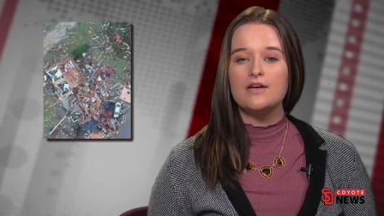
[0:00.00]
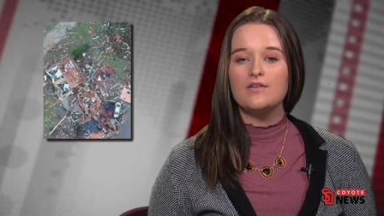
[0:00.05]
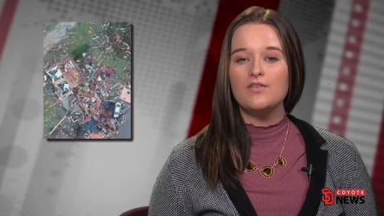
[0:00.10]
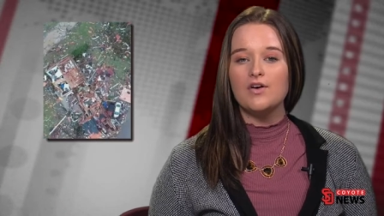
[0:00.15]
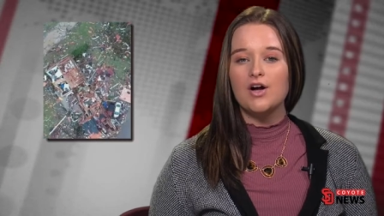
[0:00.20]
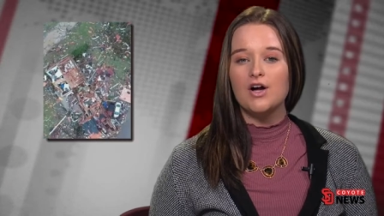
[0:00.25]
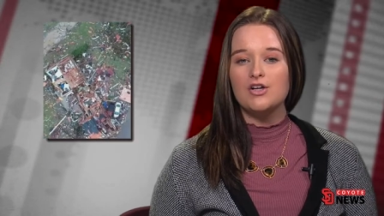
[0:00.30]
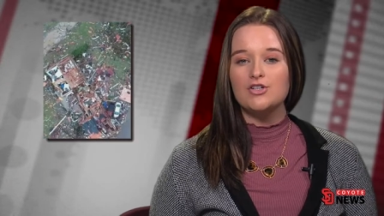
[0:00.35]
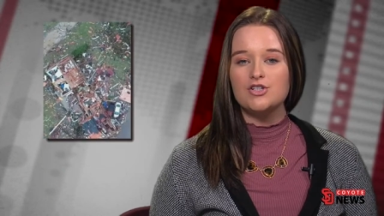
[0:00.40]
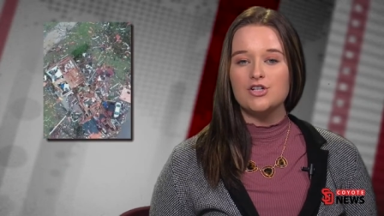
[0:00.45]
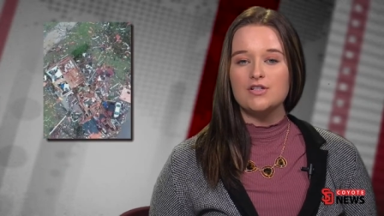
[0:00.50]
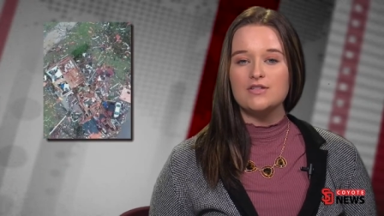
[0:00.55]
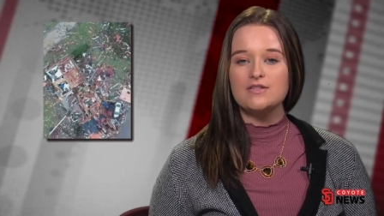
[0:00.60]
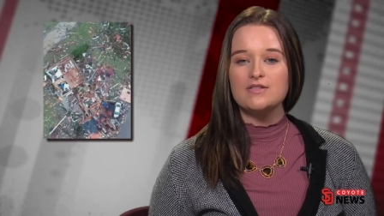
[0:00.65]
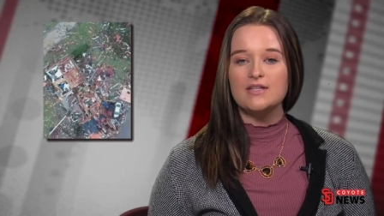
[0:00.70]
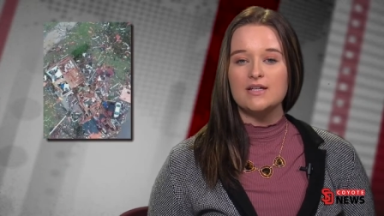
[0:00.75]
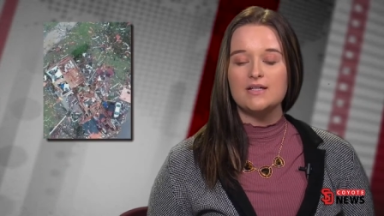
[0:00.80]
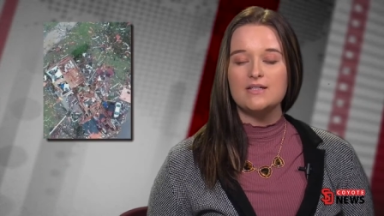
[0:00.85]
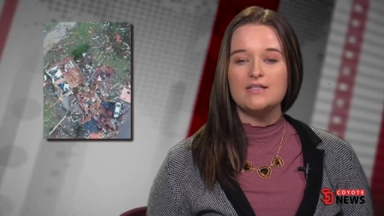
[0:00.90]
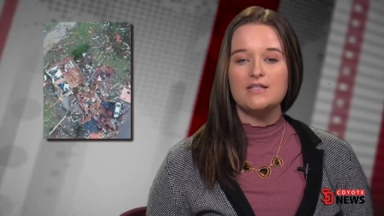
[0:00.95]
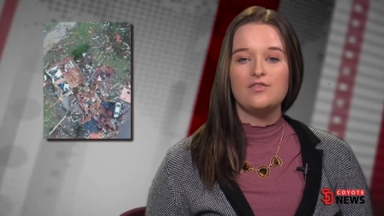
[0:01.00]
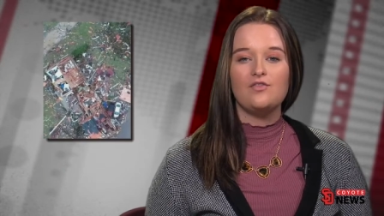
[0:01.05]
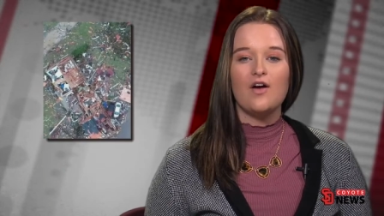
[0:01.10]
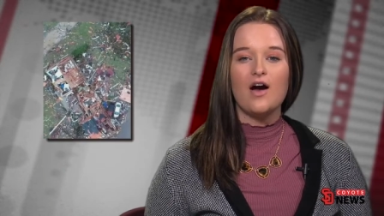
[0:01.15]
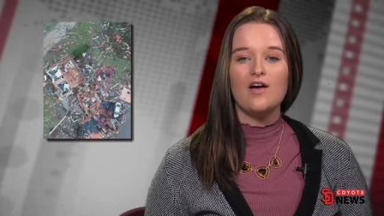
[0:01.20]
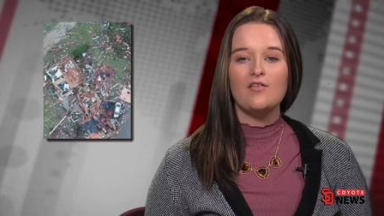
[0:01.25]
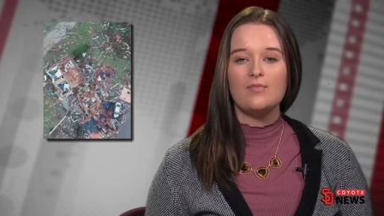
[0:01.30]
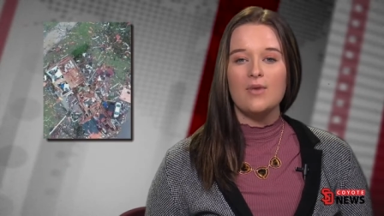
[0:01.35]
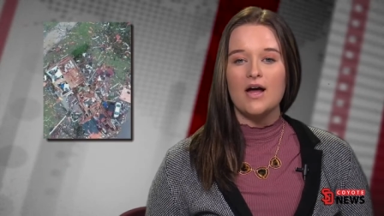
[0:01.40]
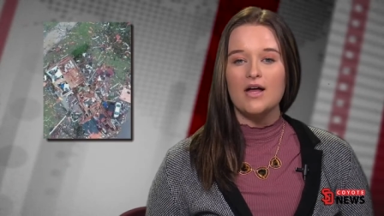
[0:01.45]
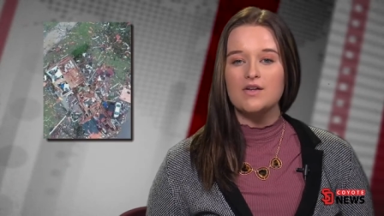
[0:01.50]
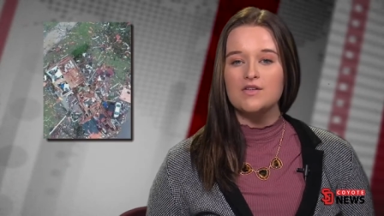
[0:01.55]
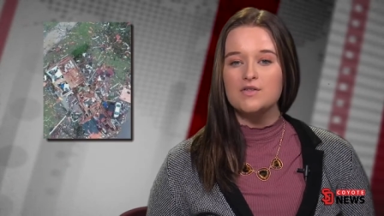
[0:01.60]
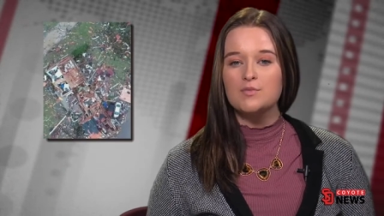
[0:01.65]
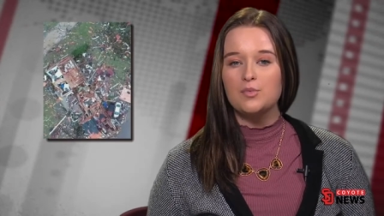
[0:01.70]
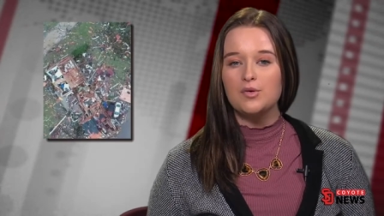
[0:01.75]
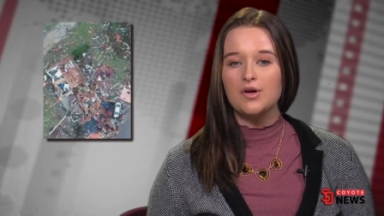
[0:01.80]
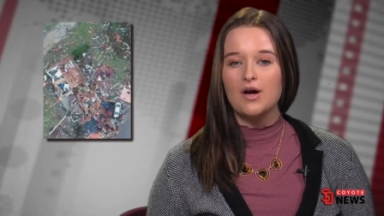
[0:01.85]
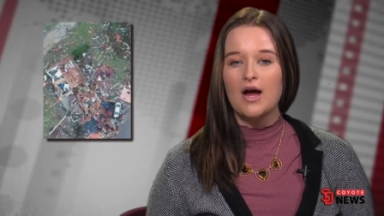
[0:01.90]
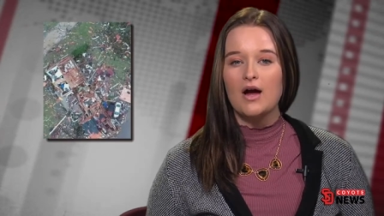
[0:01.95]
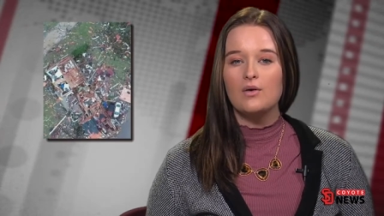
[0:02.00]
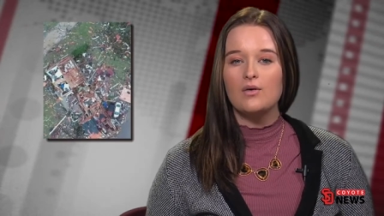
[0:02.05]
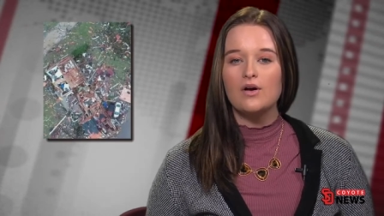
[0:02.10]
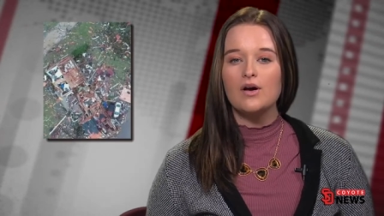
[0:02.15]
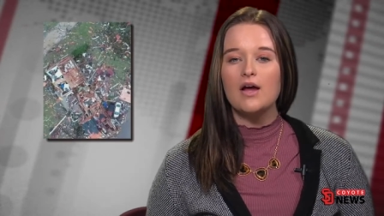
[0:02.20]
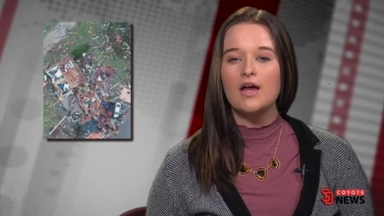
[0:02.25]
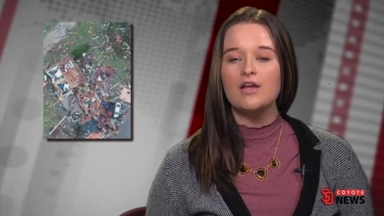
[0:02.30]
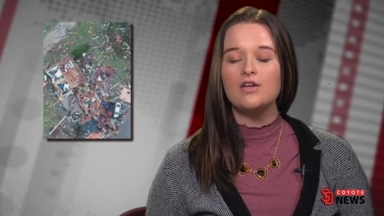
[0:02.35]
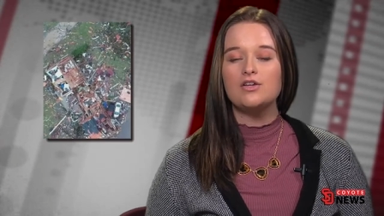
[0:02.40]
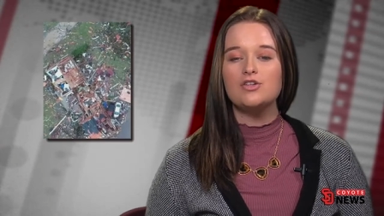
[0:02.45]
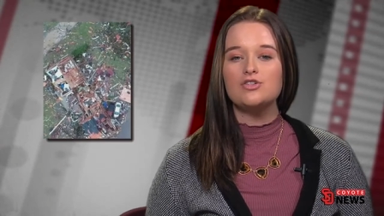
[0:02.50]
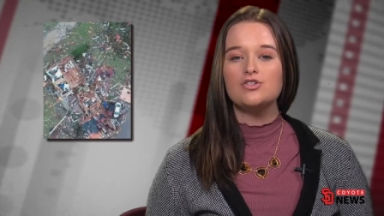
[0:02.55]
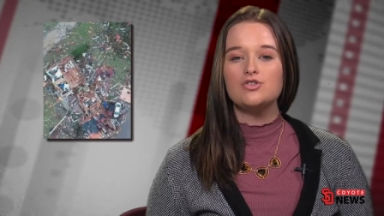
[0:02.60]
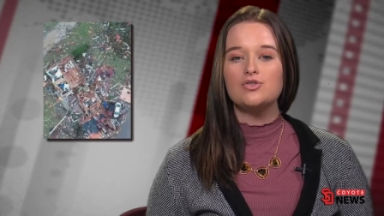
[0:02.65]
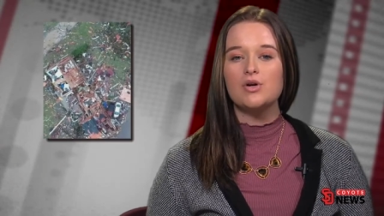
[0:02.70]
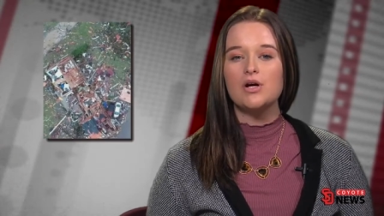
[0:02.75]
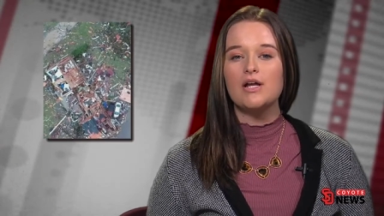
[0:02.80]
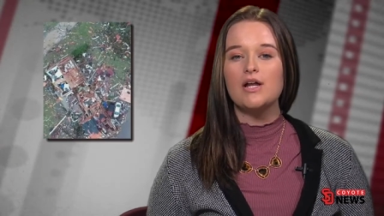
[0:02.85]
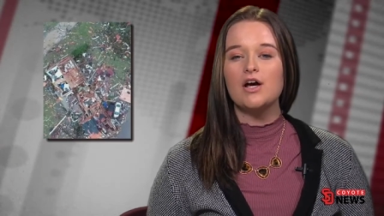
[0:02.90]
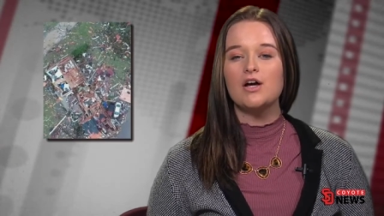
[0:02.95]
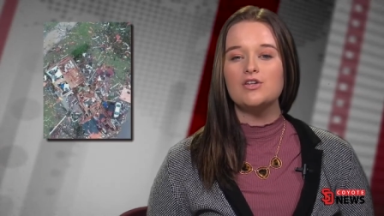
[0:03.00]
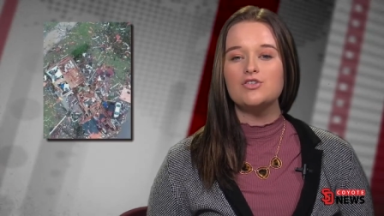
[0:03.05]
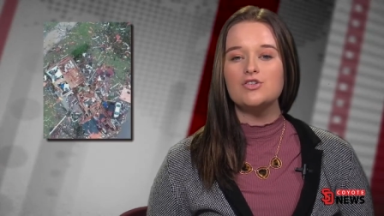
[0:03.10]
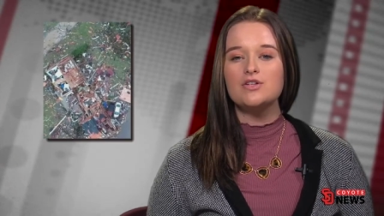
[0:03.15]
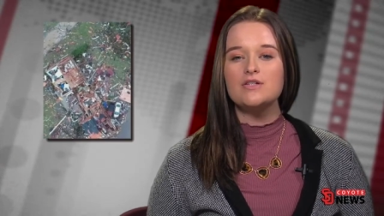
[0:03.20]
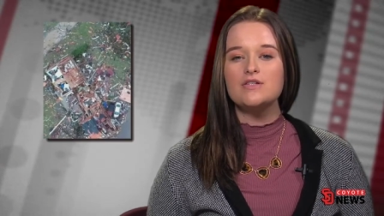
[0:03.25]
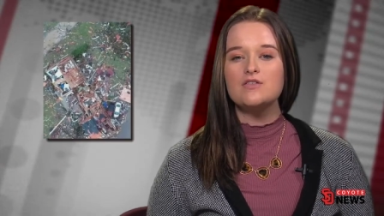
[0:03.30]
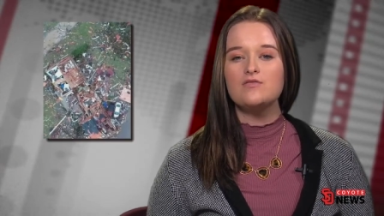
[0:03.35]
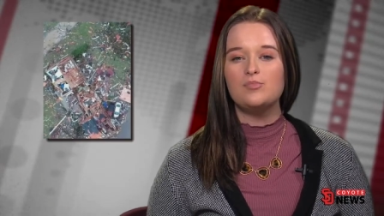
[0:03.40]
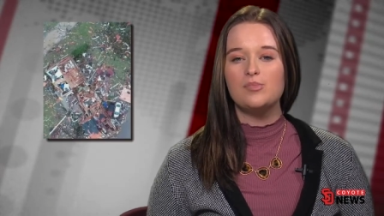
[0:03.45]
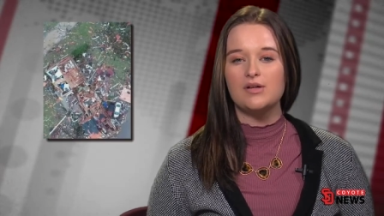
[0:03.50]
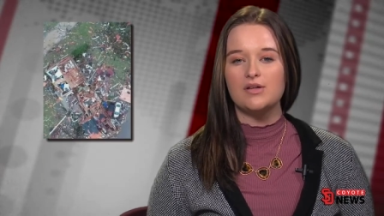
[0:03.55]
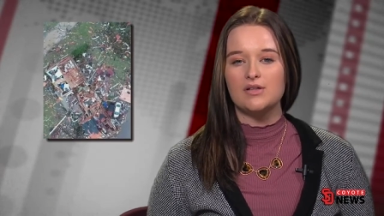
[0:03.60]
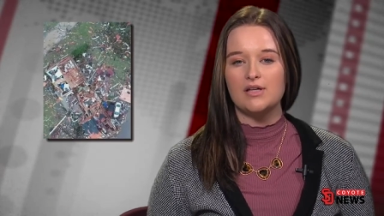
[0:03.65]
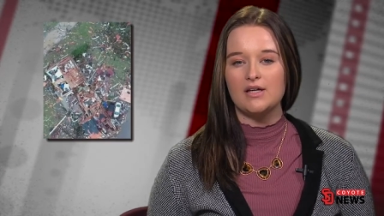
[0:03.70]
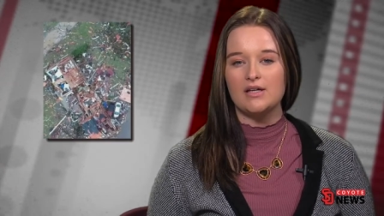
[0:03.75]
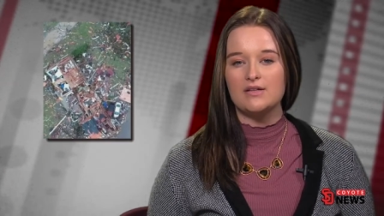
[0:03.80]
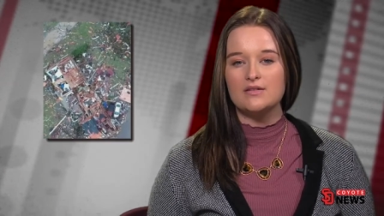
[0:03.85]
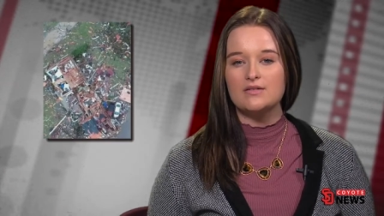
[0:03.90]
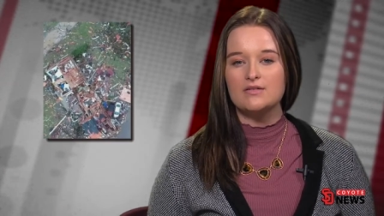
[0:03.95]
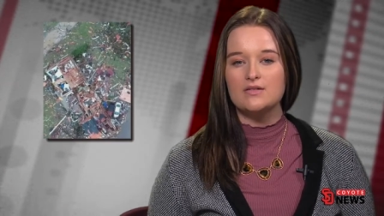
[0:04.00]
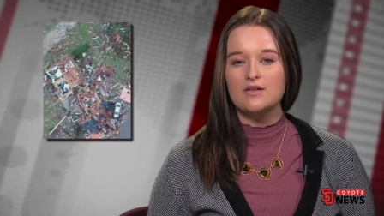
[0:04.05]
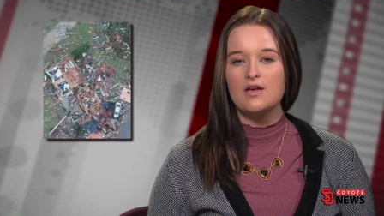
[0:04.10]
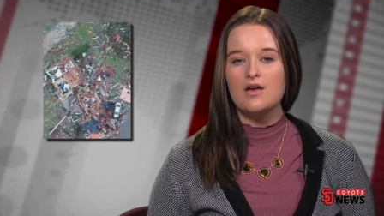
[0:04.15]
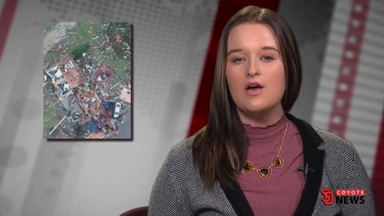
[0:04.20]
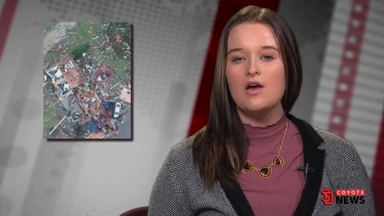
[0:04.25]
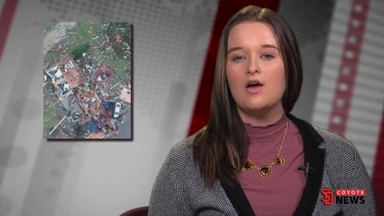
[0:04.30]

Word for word: of 165 miles per hour and destroyed hundreds of buildings.